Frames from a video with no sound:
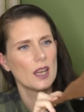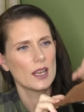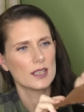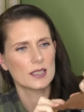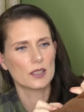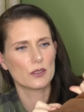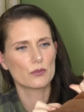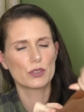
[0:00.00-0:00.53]

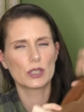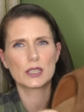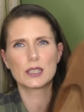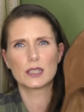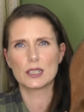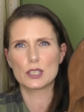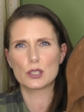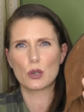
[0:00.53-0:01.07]
It's like really,
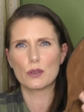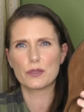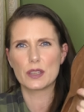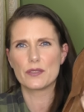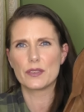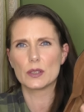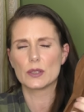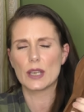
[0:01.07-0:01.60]
really soft. They
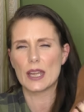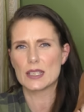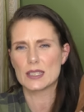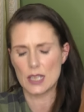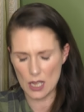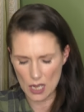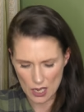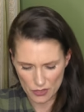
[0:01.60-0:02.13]
feel
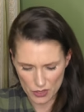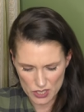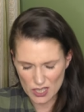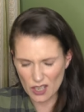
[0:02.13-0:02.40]
nice. There's